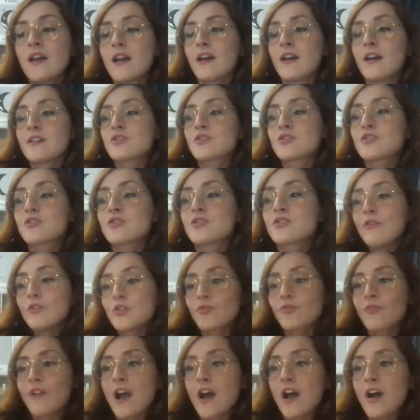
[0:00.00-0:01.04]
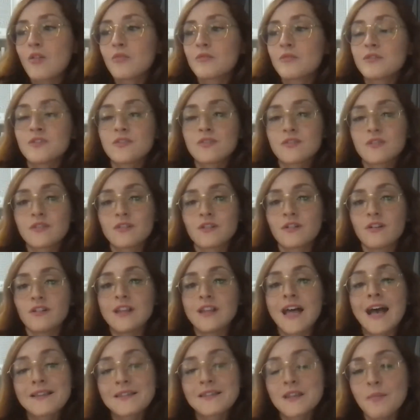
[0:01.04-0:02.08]
traveled around
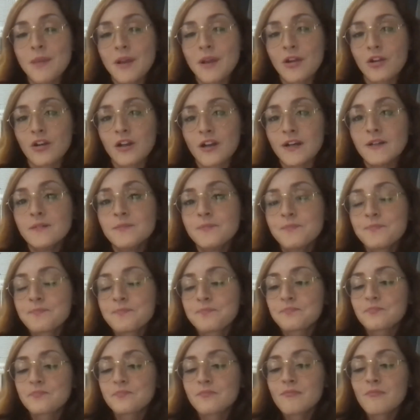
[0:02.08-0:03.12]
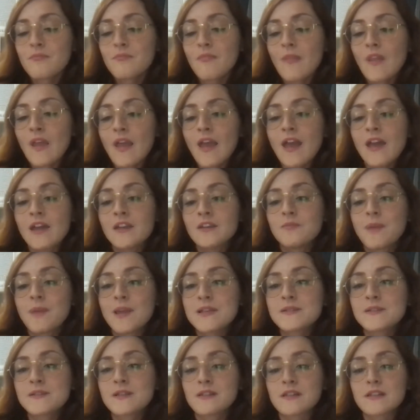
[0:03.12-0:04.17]
Latin America and
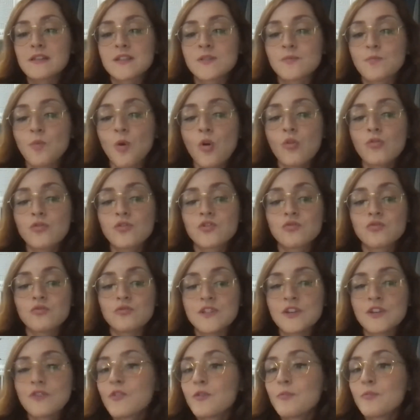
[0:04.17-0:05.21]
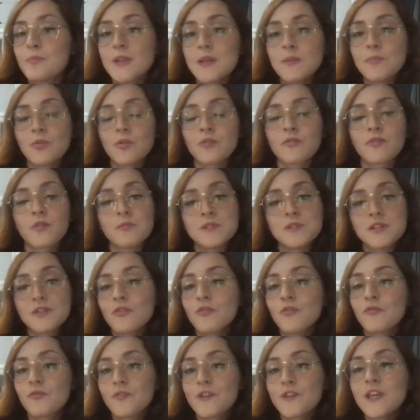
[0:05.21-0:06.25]
basically spoke to different people from
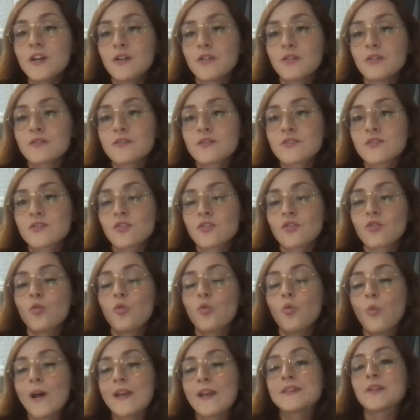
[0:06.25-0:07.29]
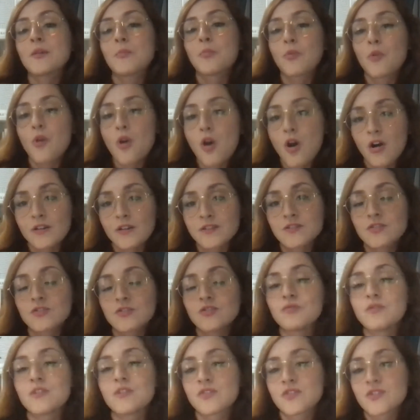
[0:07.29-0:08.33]
different fields who went abroad to
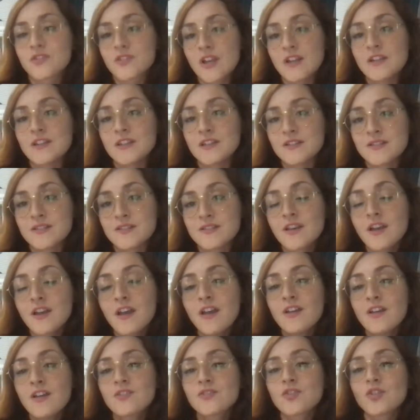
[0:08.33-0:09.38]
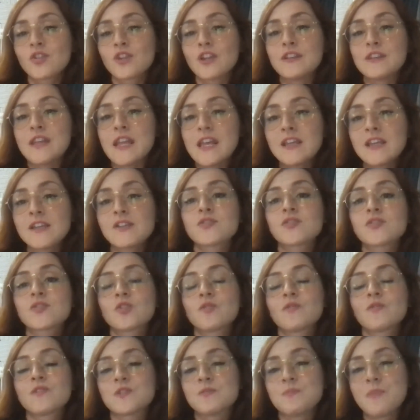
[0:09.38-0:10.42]
do their studies so that they can
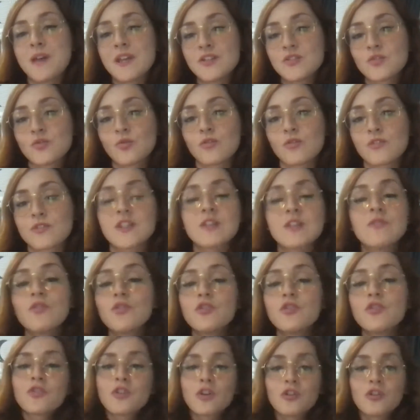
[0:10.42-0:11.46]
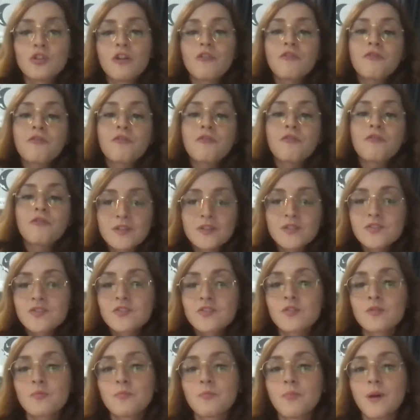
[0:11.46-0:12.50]
serve as mentors, even though they're not
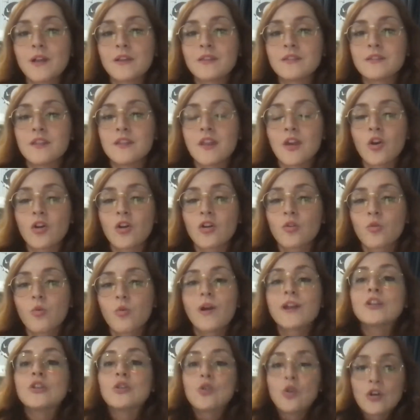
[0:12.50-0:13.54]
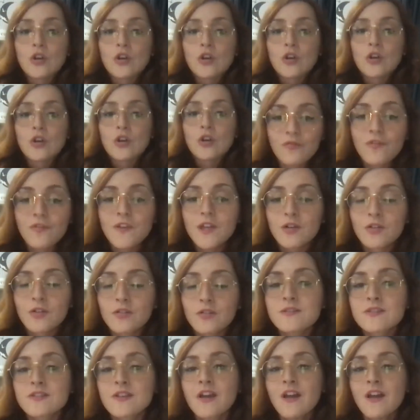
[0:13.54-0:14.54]
famous, but they are quite good in their fields,